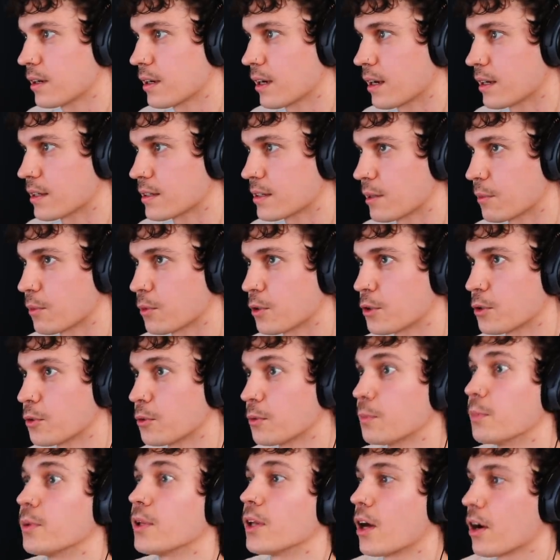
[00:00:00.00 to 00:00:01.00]
someone who
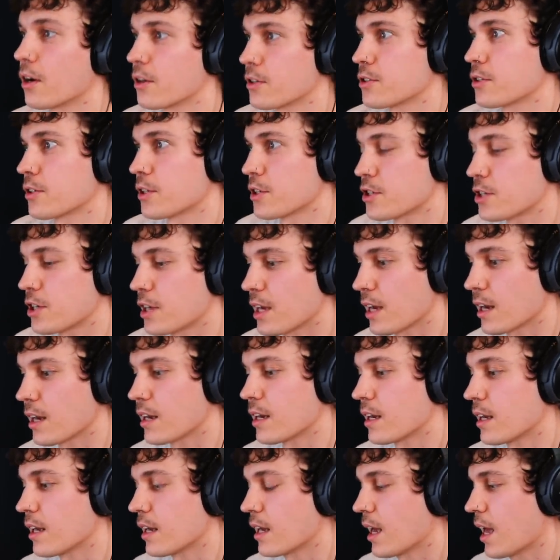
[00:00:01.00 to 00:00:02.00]
belongs to
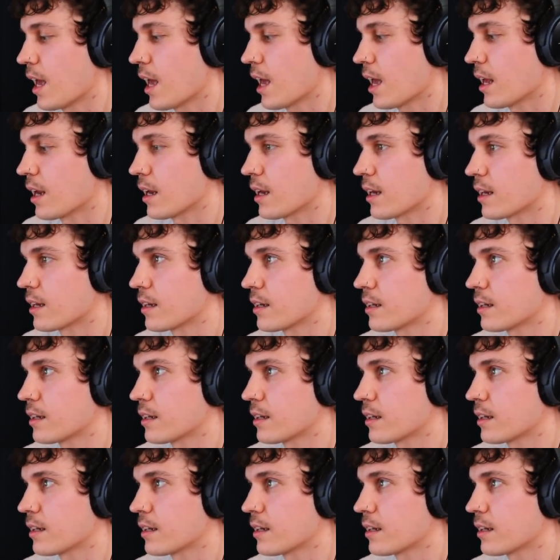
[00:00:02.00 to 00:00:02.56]
Christianity and